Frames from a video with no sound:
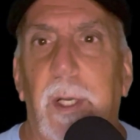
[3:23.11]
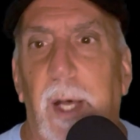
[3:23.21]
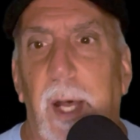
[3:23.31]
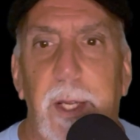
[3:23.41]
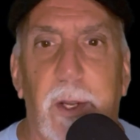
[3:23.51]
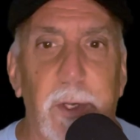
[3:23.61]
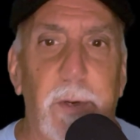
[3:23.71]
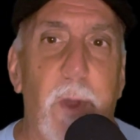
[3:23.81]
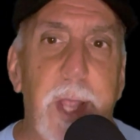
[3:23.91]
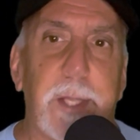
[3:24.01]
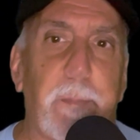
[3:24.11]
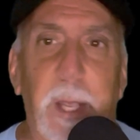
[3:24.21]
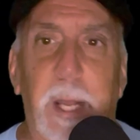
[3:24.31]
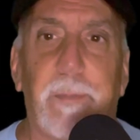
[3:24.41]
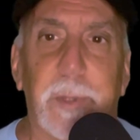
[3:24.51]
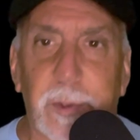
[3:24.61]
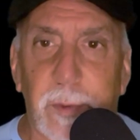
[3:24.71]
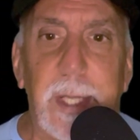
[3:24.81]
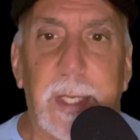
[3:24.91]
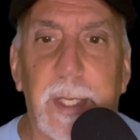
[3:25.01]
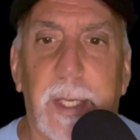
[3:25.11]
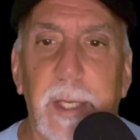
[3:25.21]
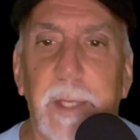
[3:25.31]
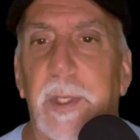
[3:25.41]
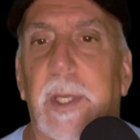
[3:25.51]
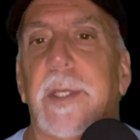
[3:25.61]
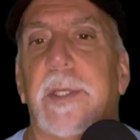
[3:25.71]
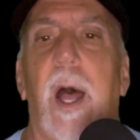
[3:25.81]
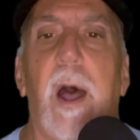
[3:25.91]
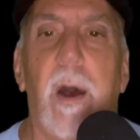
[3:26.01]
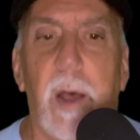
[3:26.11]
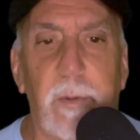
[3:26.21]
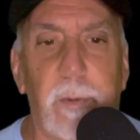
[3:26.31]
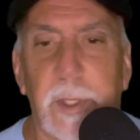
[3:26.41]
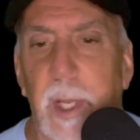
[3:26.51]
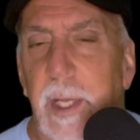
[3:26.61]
I couldn't wait to pick up a drink again because now I was